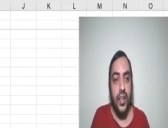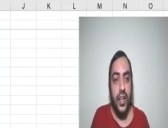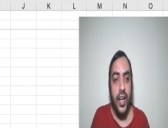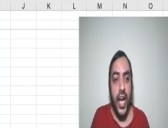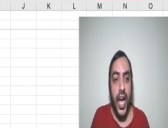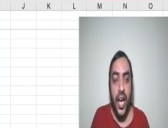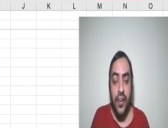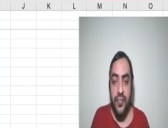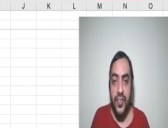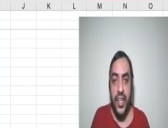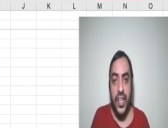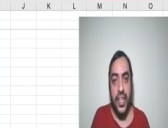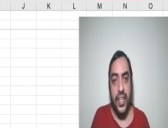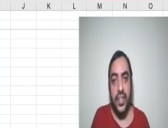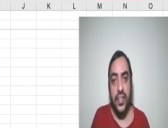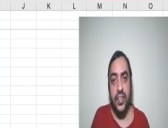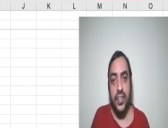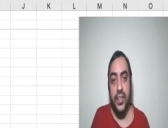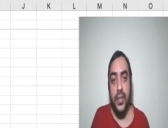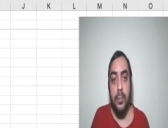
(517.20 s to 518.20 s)
I have
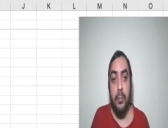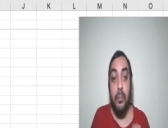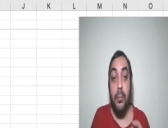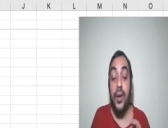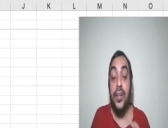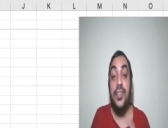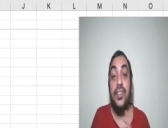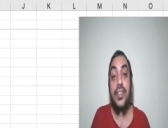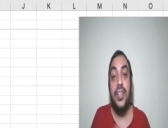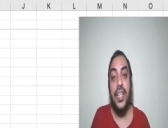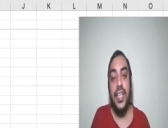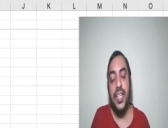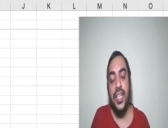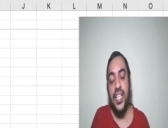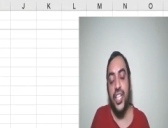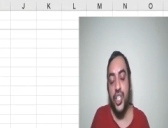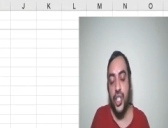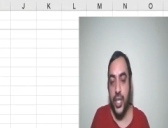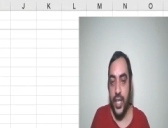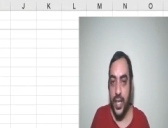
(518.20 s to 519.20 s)
taken monthly
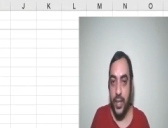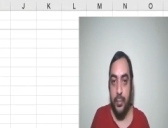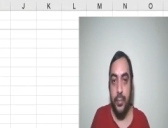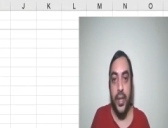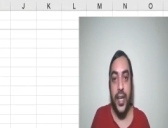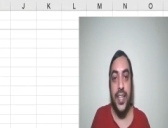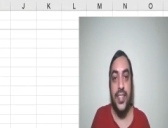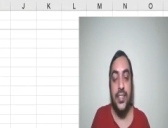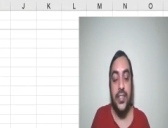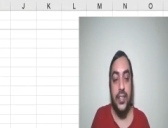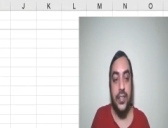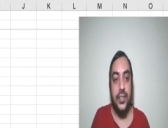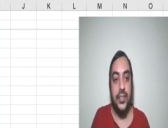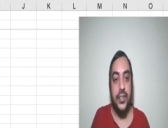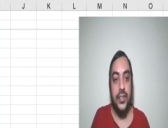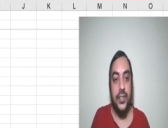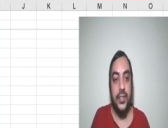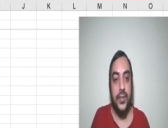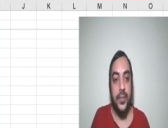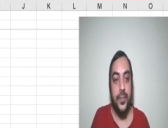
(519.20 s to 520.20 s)
share
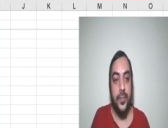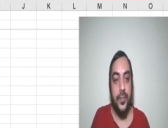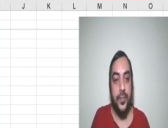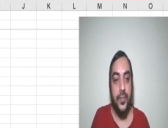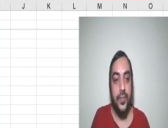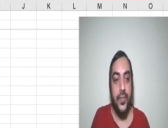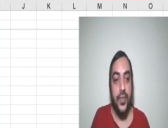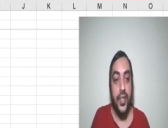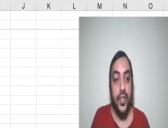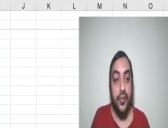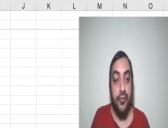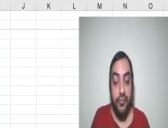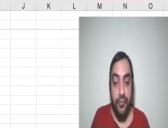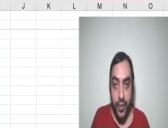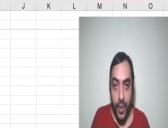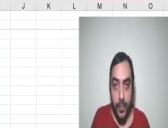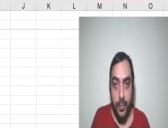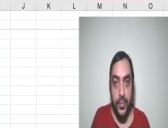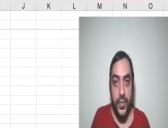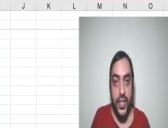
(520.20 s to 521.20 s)
prices
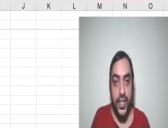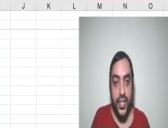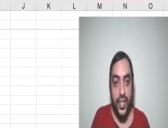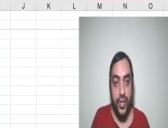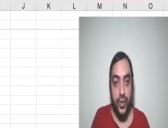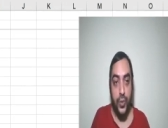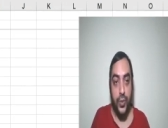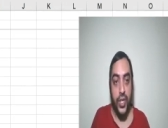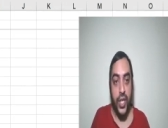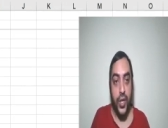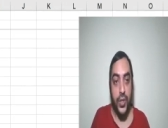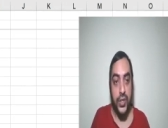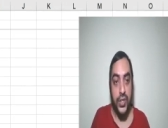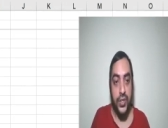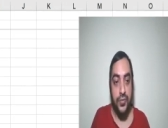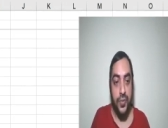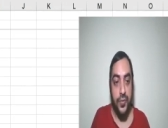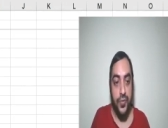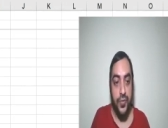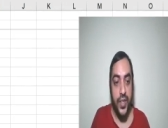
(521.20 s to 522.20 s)
from the year
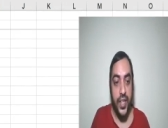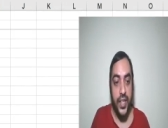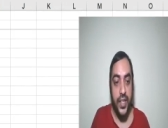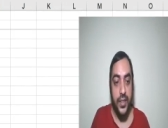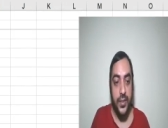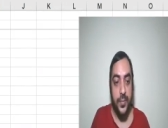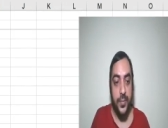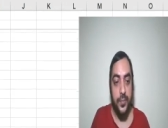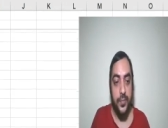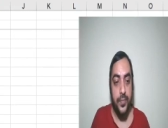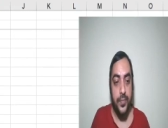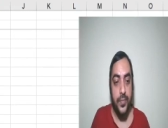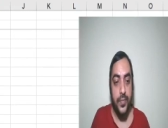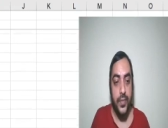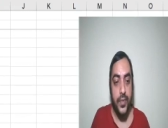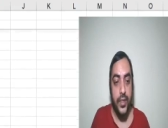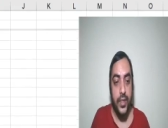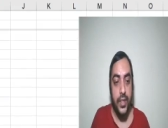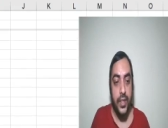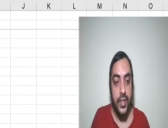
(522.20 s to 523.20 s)
2015
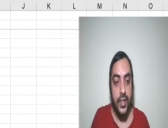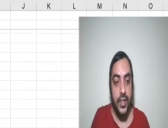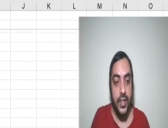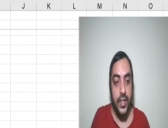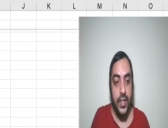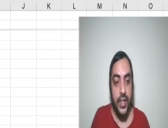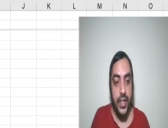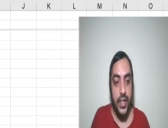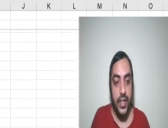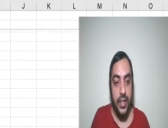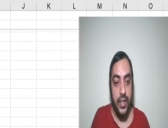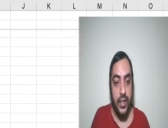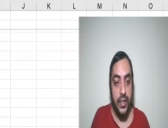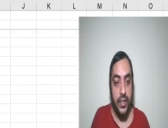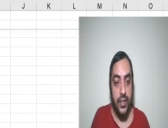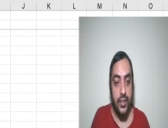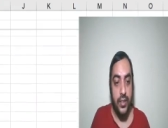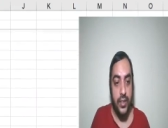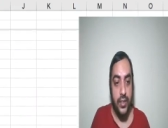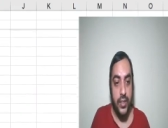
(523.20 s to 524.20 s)
till
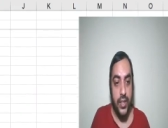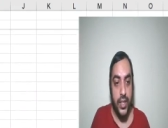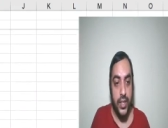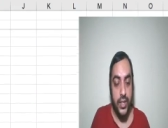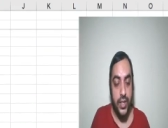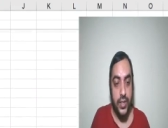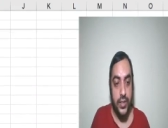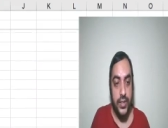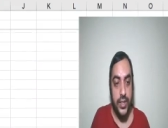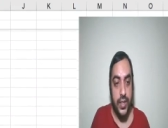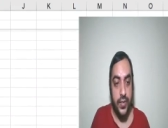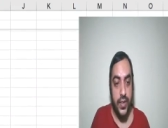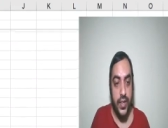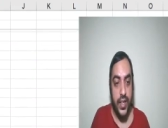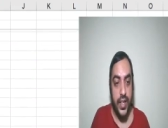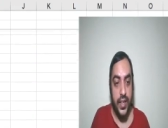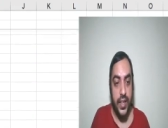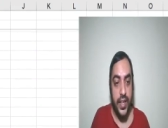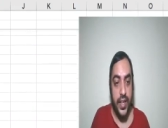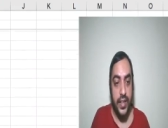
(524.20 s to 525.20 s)
16,
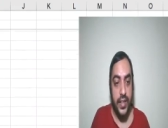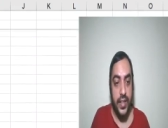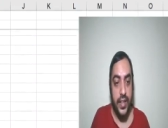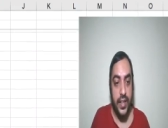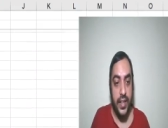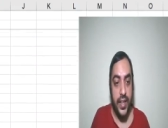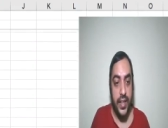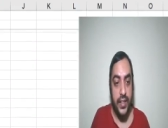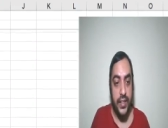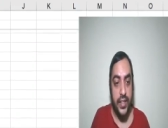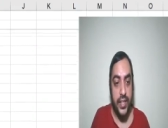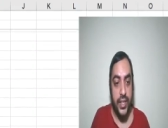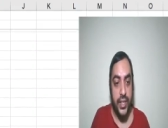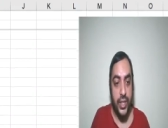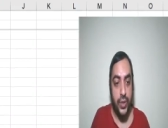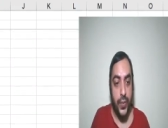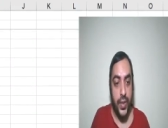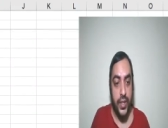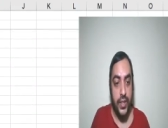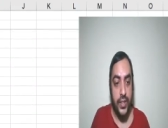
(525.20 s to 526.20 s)
17, 18, 19,
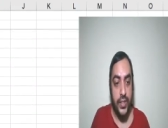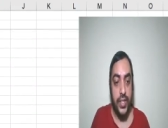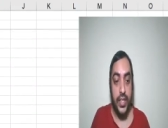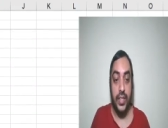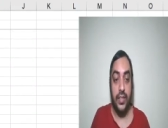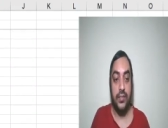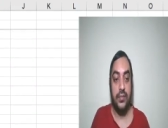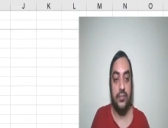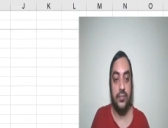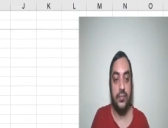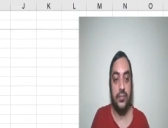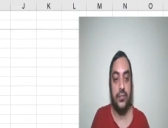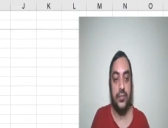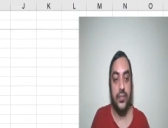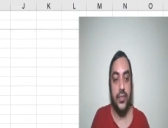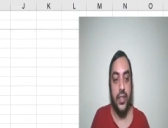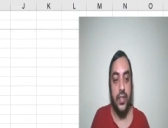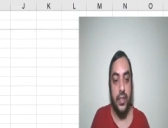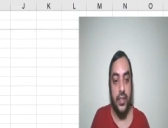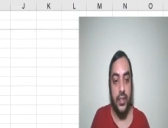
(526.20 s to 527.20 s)
20,
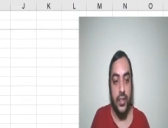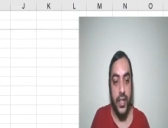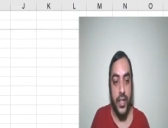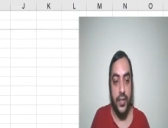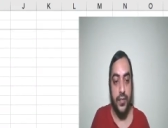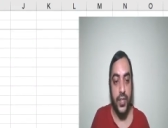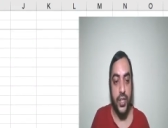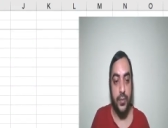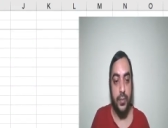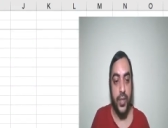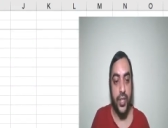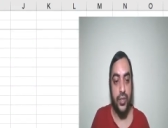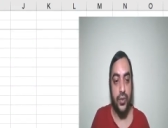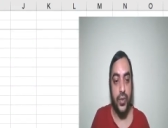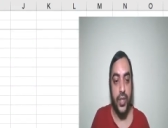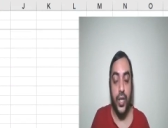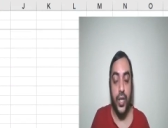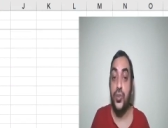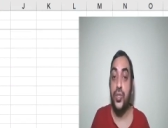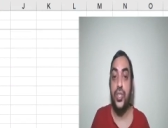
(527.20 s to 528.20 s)
31st March
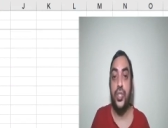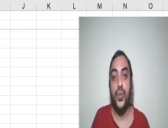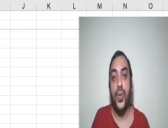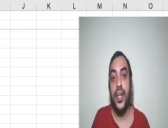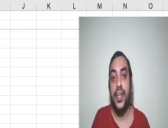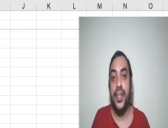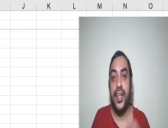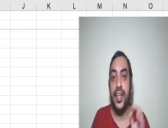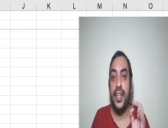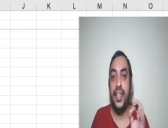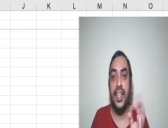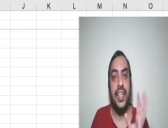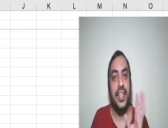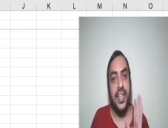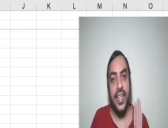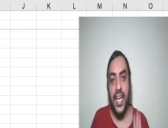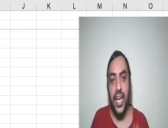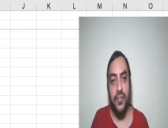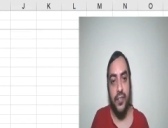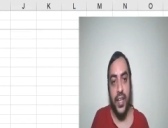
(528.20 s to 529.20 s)
2020. Till
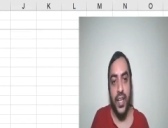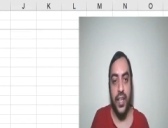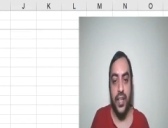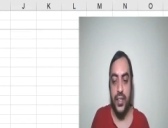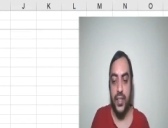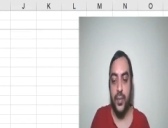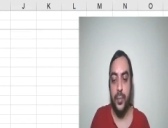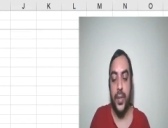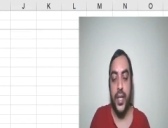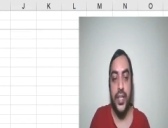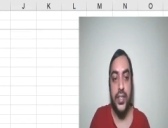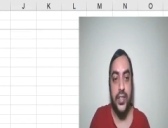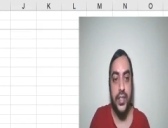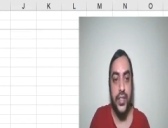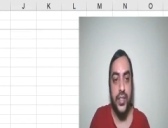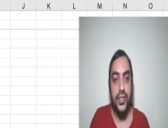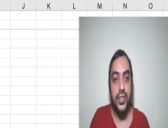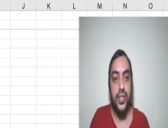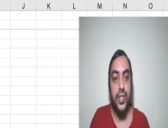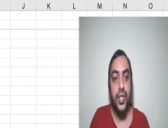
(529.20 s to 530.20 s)
that I've taken the
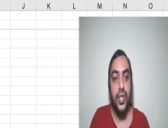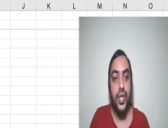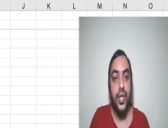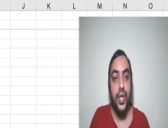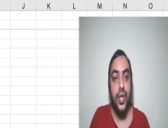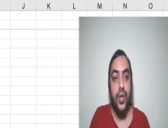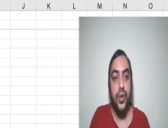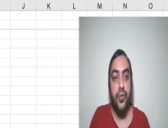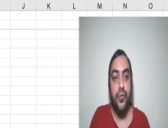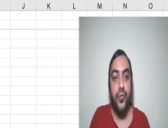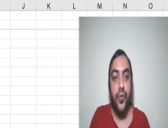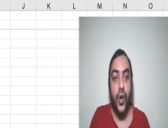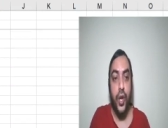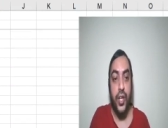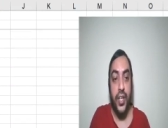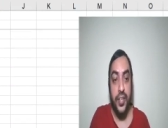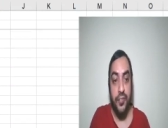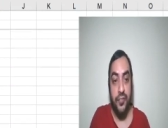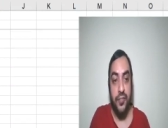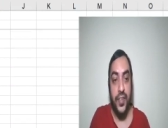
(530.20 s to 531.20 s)
prices for
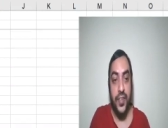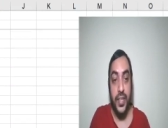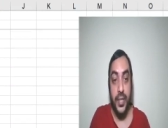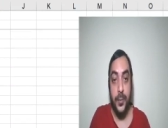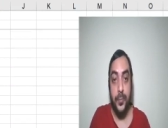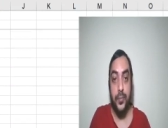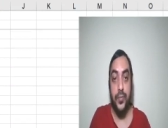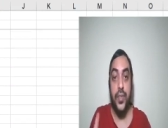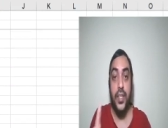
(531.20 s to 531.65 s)
Nifty.